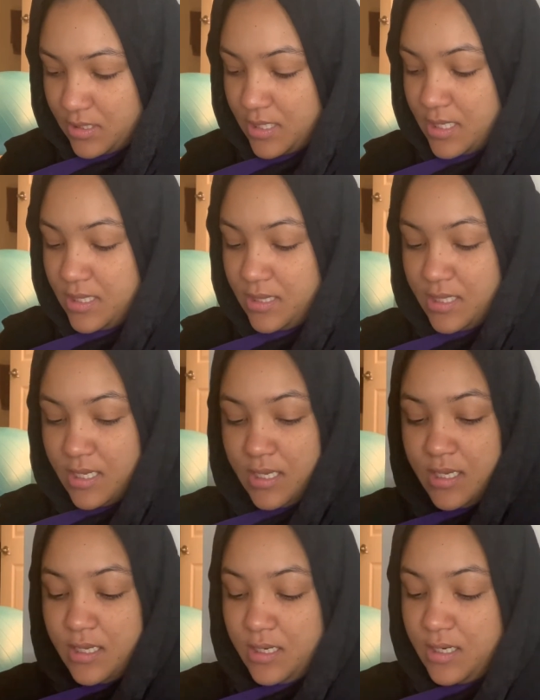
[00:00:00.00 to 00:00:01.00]
And
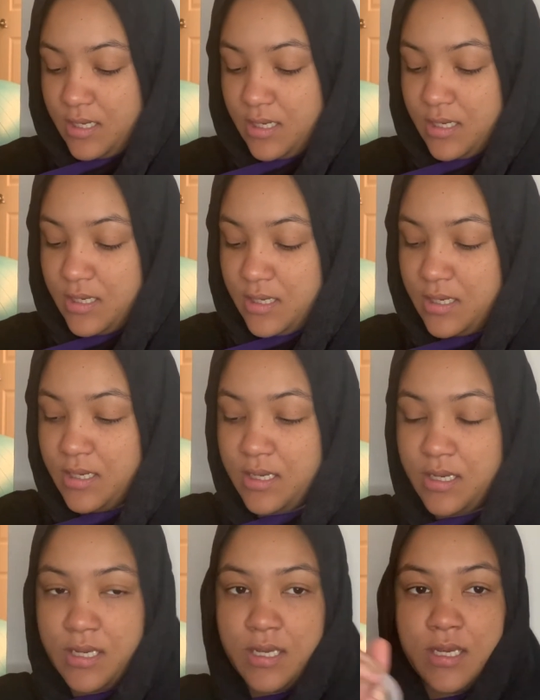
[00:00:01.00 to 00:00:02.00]
then
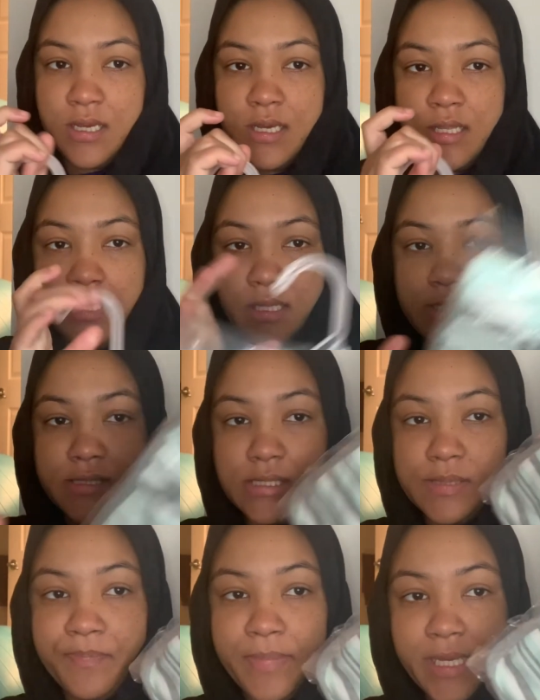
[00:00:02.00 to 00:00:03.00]
these
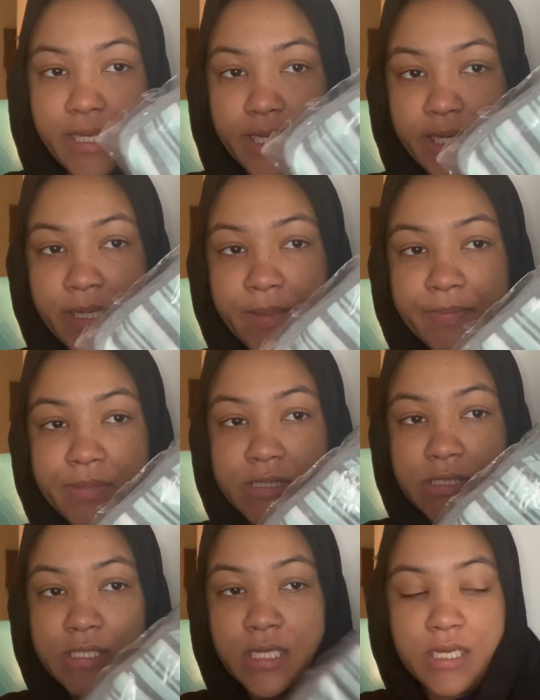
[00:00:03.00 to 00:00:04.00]

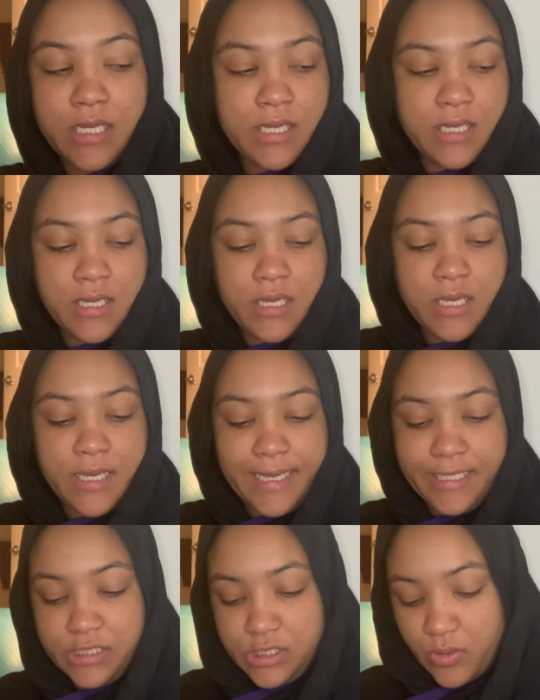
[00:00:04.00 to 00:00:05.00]
bibs.
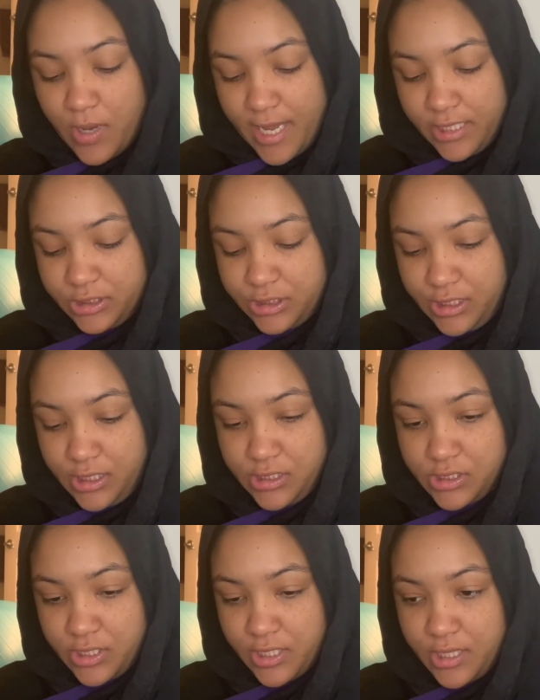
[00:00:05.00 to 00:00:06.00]
And so actually
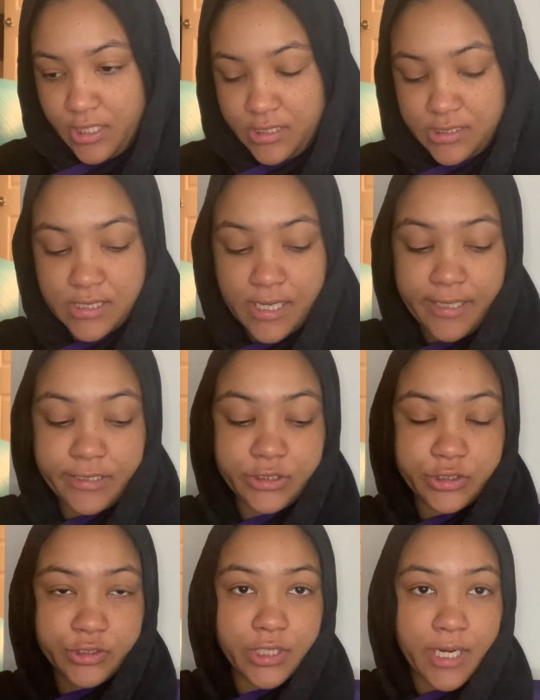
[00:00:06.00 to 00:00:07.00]
these are things that I
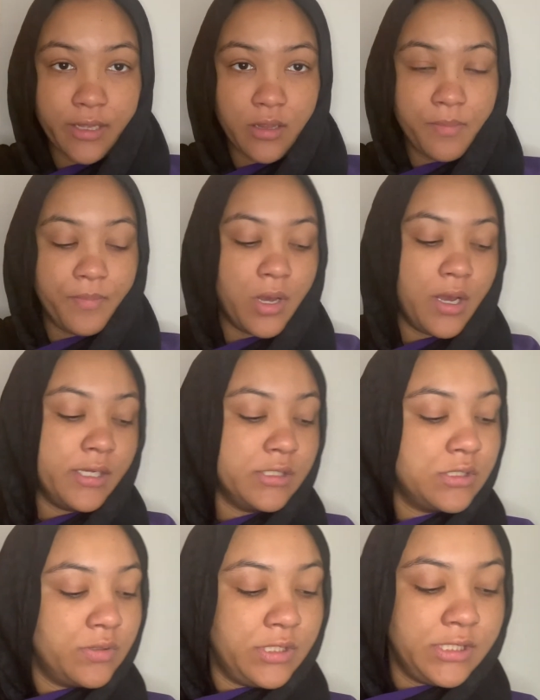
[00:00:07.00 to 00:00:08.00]
trial bought,
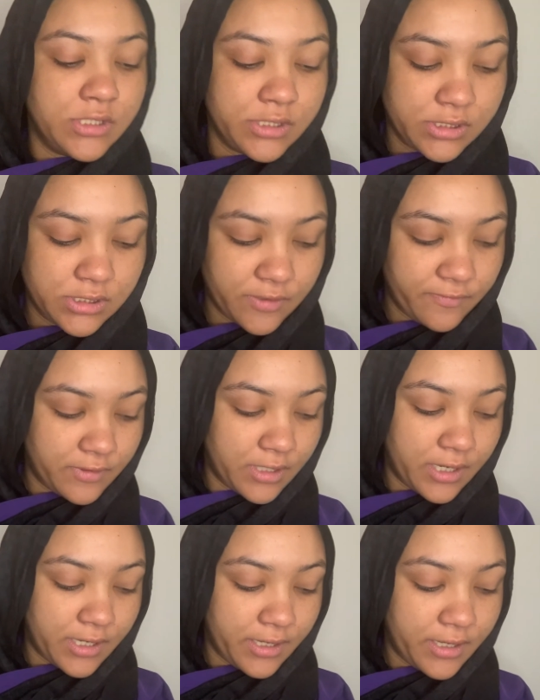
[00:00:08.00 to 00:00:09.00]
so these are stuff that
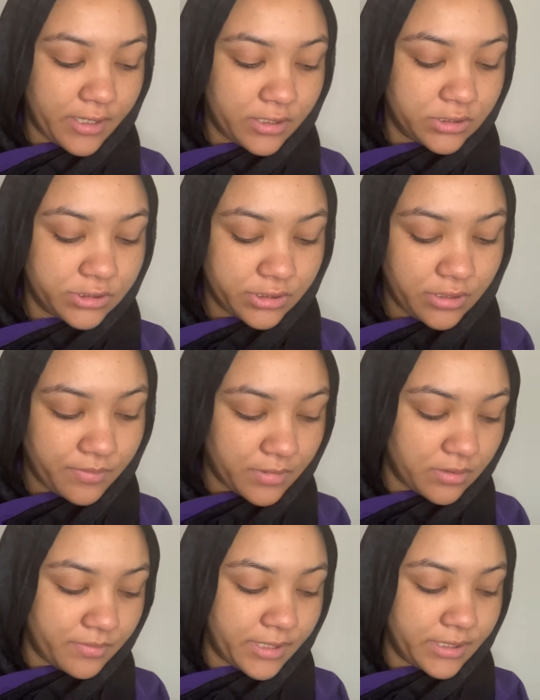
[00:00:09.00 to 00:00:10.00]
I actually
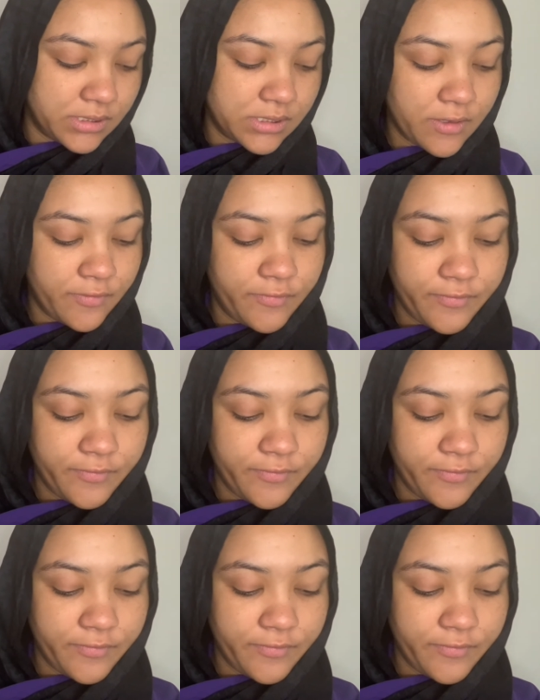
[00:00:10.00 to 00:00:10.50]
bought myself.